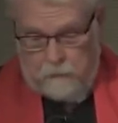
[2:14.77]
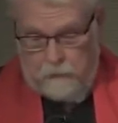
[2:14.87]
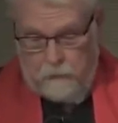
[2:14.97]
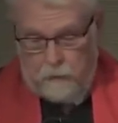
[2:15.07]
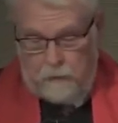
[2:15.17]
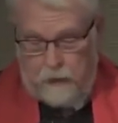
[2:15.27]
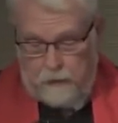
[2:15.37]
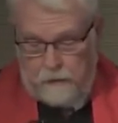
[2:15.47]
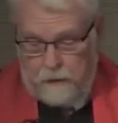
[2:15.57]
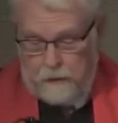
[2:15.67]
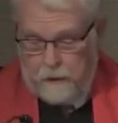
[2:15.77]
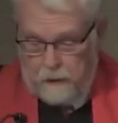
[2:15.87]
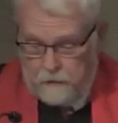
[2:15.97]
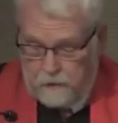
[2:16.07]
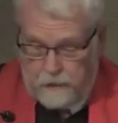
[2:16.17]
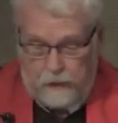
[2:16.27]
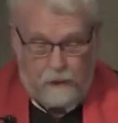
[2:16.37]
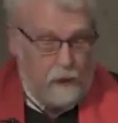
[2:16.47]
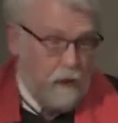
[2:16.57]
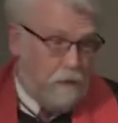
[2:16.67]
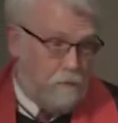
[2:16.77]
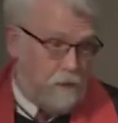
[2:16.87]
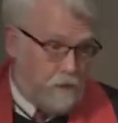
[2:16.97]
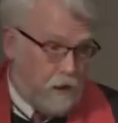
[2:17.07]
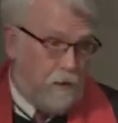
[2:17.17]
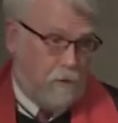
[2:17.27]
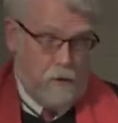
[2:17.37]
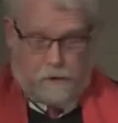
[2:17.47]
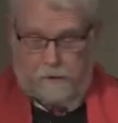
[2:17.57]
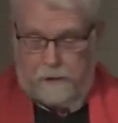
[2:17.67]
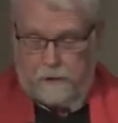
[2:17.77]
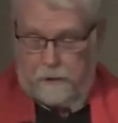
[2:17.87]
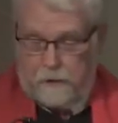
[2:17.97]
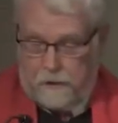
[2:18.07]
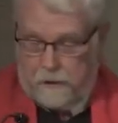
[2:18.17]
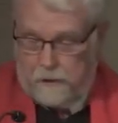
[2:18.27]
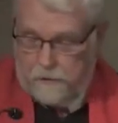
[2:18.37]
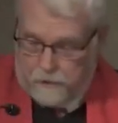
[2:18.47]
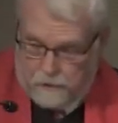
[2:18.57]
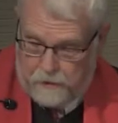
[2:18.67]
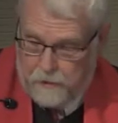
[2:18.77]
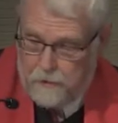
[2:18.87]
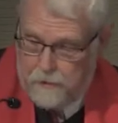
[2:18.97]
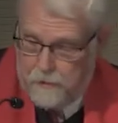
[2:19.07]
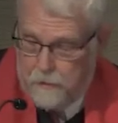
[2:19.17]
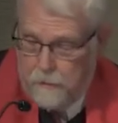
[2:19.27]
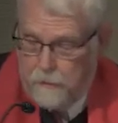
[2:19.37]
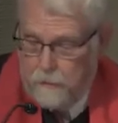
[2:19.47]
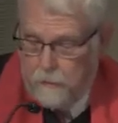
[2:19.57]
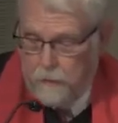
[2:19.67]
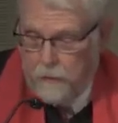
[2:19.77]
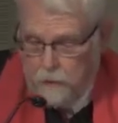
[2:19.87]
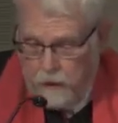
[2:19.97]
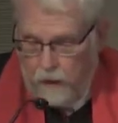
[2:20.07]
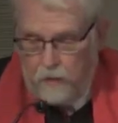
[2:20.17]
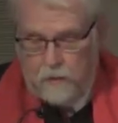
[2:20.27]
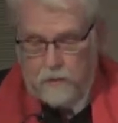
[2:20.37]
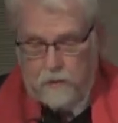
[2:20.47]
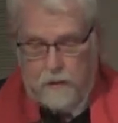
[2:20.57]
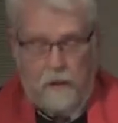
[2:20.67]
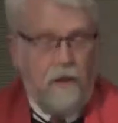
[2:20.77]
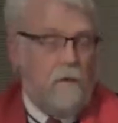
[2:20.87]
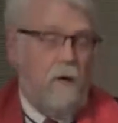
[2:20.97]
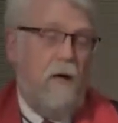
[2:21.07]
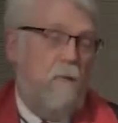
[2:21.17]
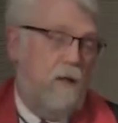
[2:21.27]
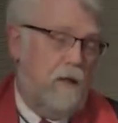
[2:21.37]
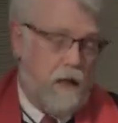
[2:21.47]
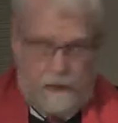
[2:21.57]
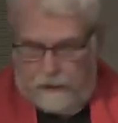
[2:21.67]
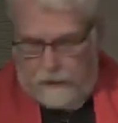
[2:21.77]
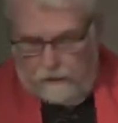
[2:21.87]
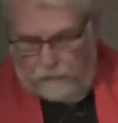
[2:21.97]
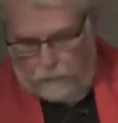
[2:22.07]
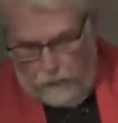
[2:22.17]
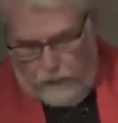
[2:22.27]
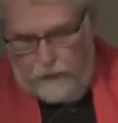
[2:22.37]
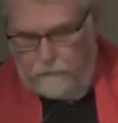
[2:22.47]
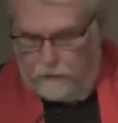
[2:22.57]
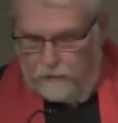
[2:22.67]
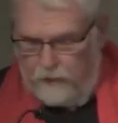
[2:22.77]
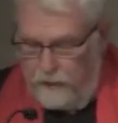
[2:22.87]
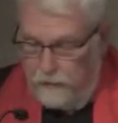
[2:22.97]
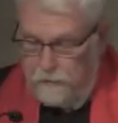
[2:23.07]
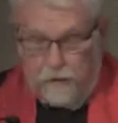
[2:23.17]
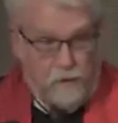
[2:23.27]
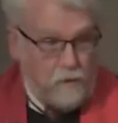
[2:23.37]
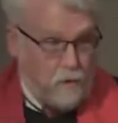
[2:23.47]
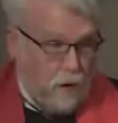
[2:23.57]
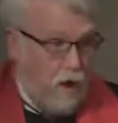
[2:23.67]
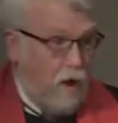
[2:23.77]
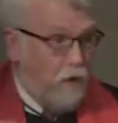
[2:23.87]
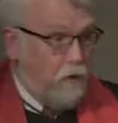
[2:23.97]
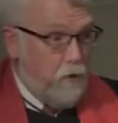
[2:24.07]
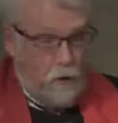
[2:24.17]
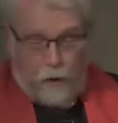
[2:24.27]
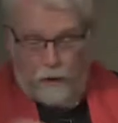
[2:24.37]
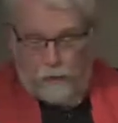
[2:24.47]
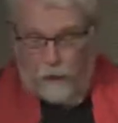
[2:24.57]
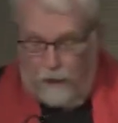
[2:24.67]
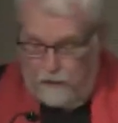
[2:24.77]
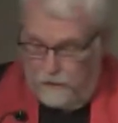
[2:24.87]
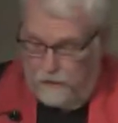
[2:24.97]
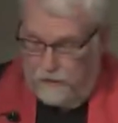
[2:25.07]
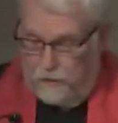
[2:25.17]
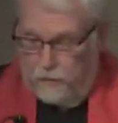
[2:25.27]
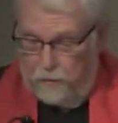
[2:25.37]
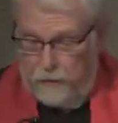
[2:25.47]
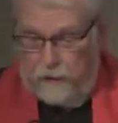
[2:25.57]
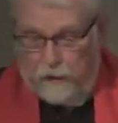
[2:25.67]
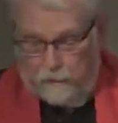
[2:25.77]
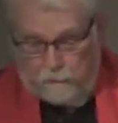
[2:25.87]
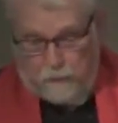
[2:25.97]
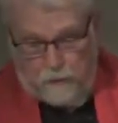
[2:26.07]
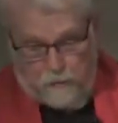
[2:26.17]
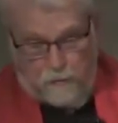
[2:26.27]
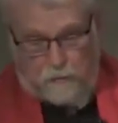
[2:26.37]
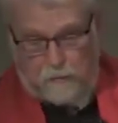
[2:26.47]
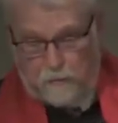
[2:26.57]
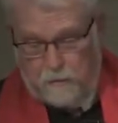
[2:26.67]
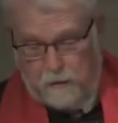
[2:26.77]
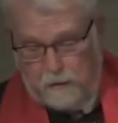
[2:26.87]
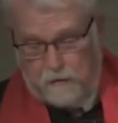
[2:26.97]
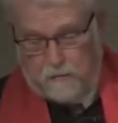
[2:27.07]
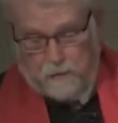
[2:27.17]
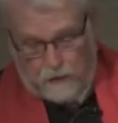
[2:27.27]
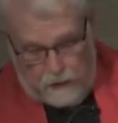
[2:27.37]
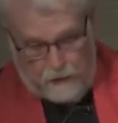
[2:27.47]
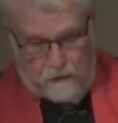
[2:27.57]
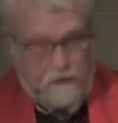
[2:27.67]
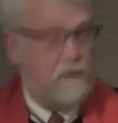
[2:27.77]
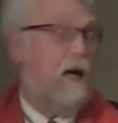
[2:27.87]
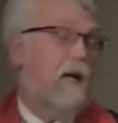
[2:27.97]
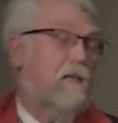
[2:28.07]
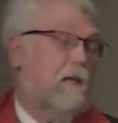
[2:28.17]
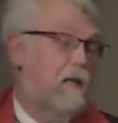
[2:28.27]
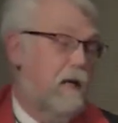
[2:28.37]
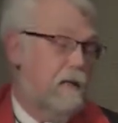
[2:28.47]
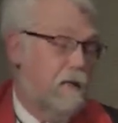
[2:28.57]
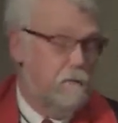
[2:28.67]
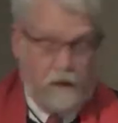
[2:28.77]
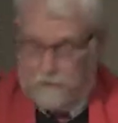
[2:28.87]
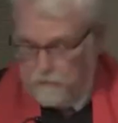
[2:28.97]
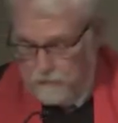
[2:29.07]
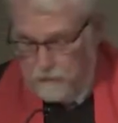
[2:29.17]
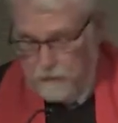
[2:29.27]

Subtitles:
Luke 19 tells us that he climbed the sycamore tree to see Jesus. Who knows? He might have been getting out of the way of the crowds who all knew who he was and who he had abused through his relentless tax collecting measures.